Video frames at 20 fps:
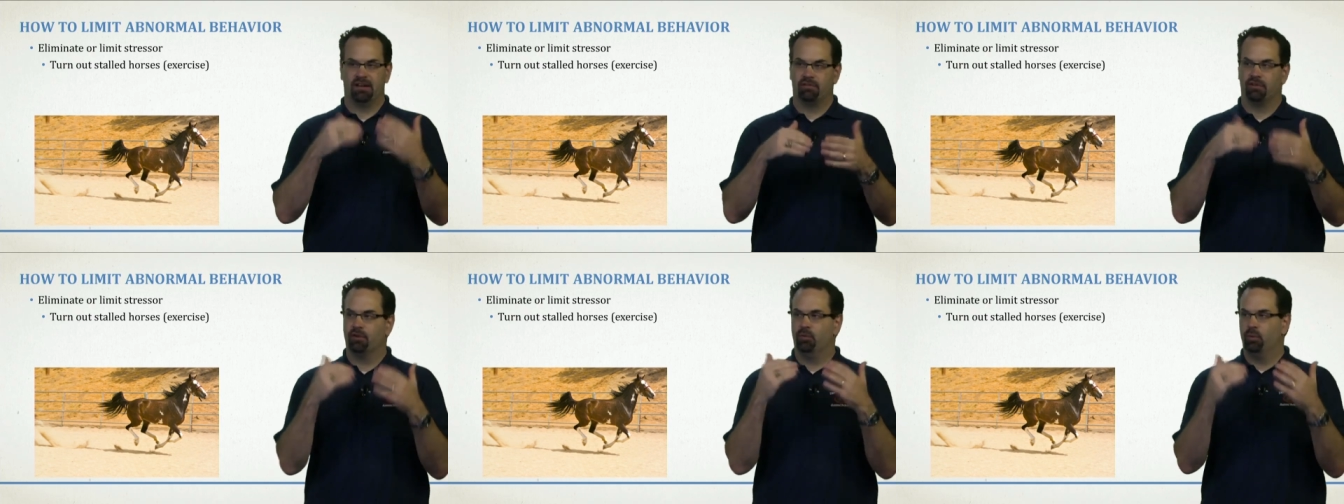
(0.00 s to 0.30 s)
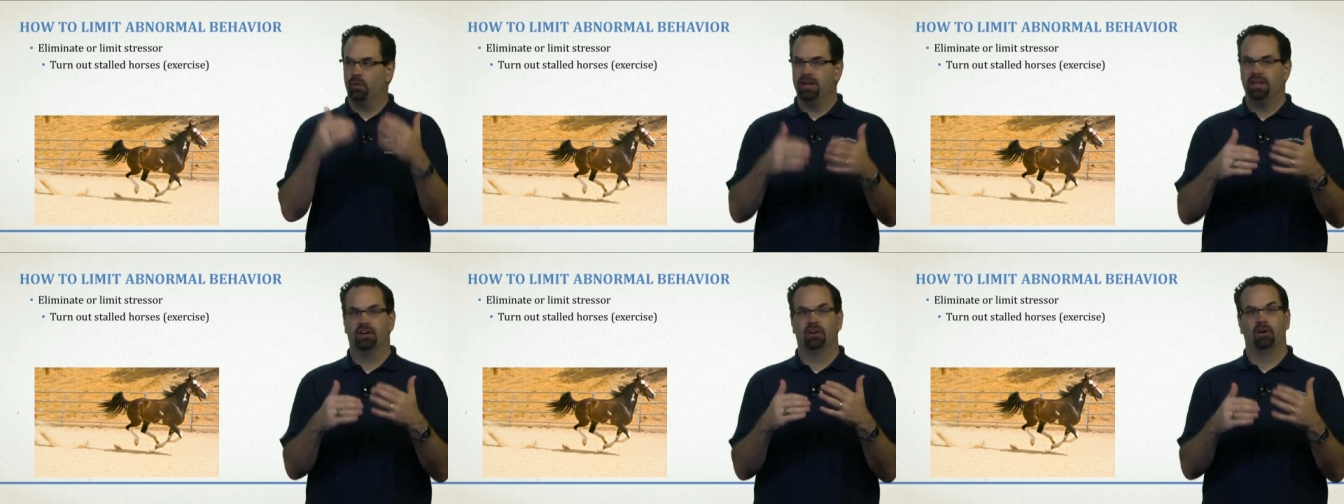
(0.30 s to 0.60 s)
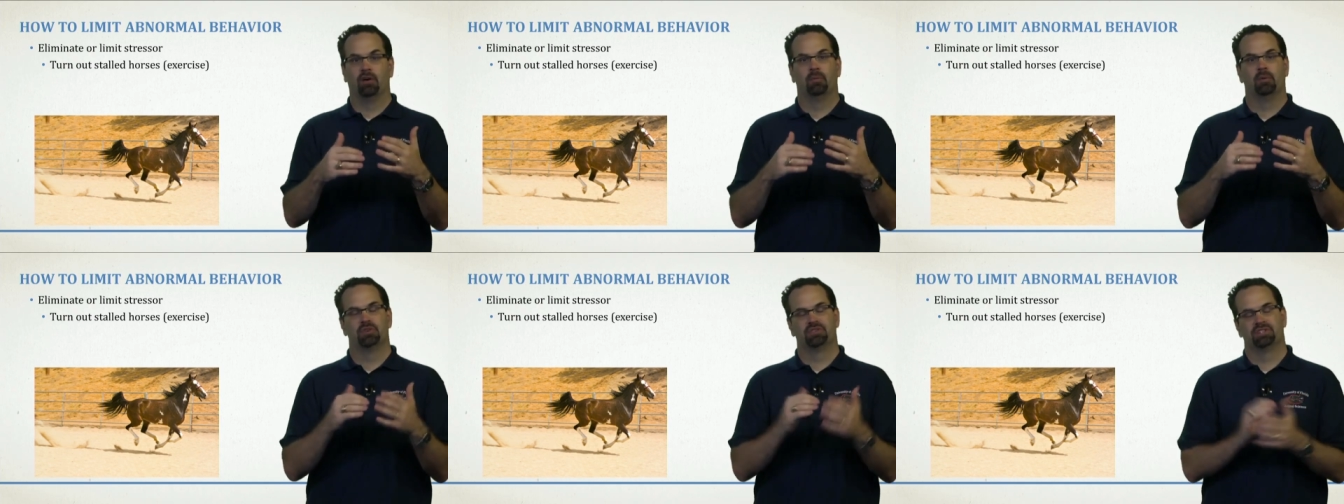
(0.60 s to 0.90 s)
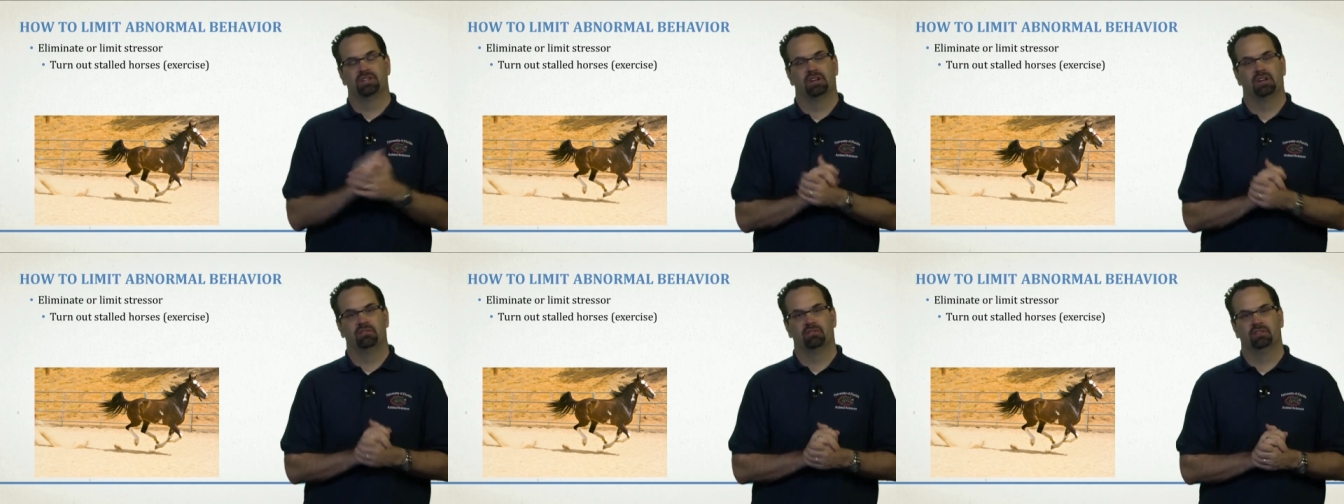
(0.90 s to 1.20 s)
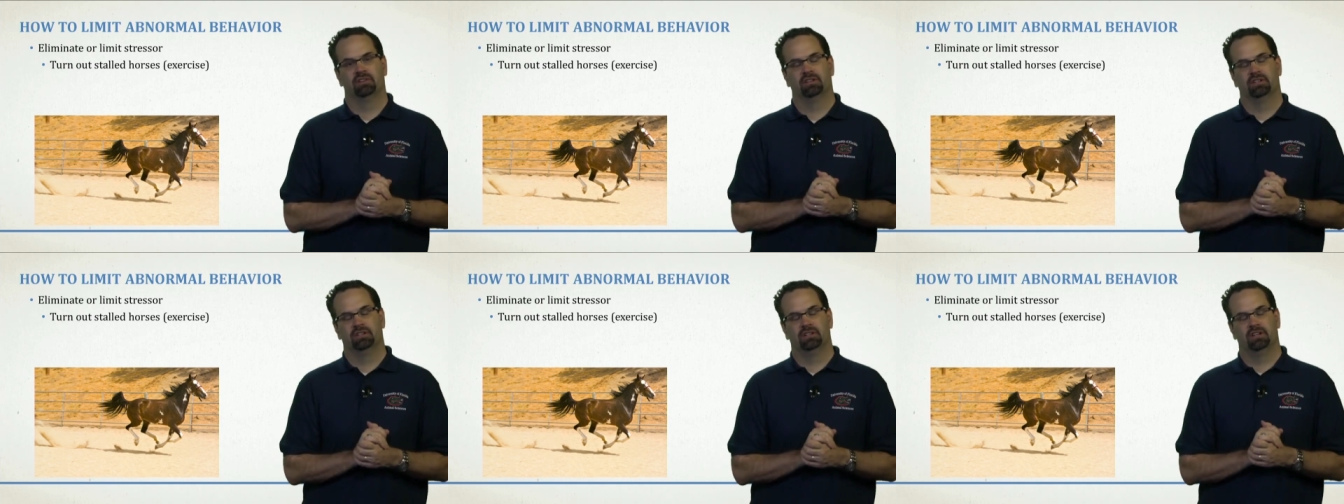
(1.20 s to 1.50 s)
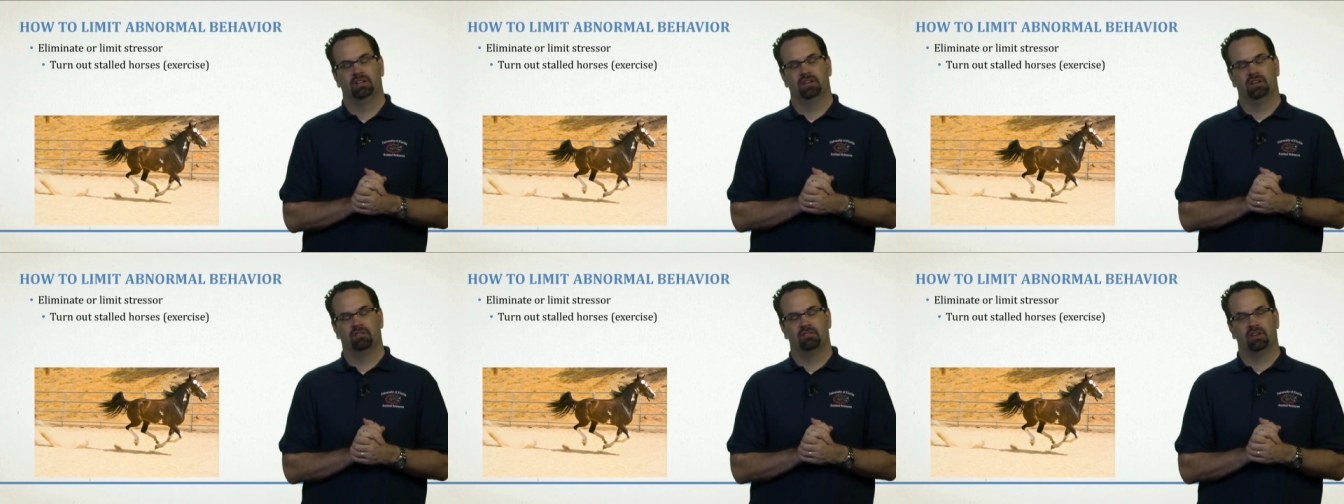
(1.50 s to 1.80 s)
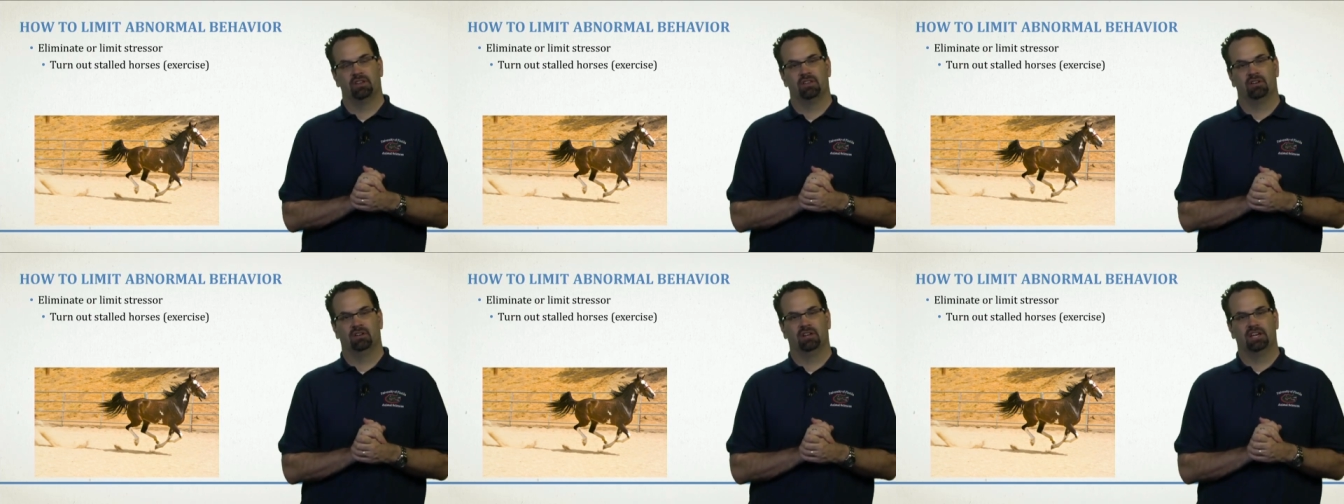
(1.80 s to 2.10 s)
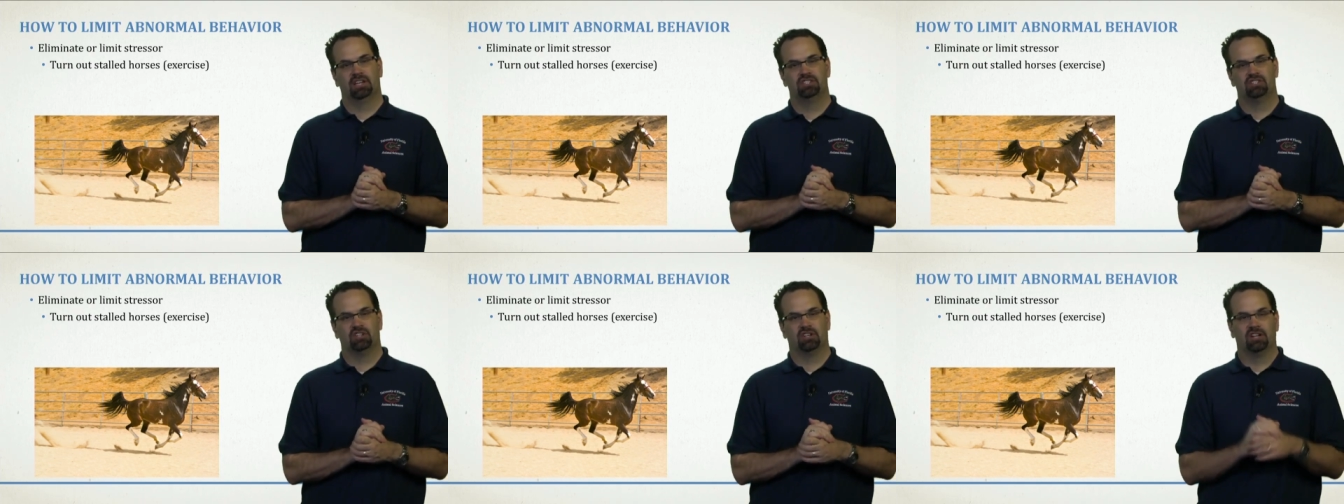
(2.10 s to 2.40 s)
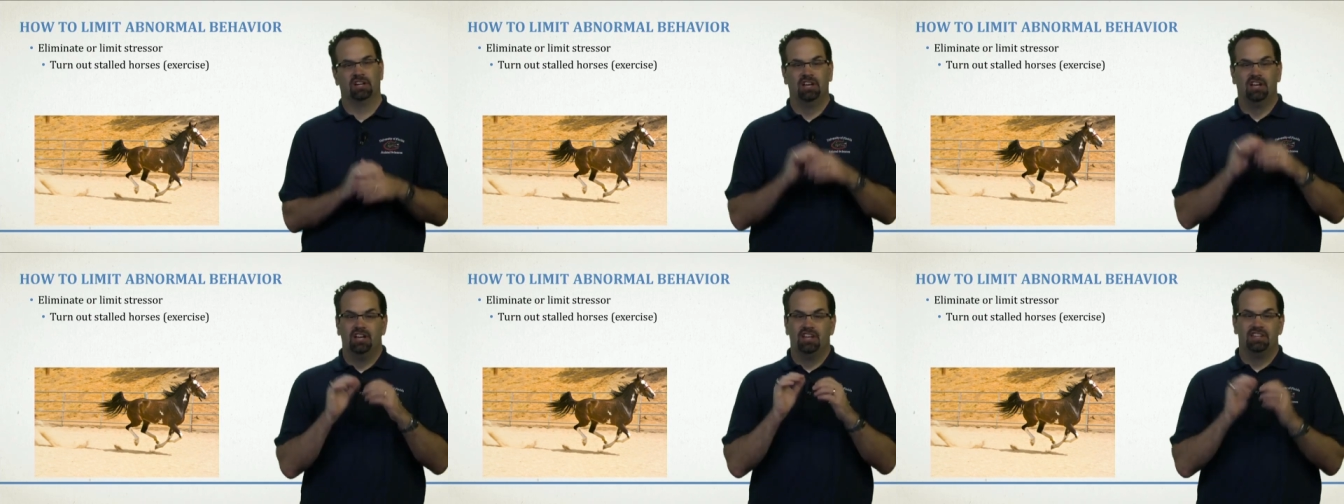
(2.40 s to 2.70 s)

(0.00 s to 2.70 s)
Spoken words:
every week almost in every other lecture.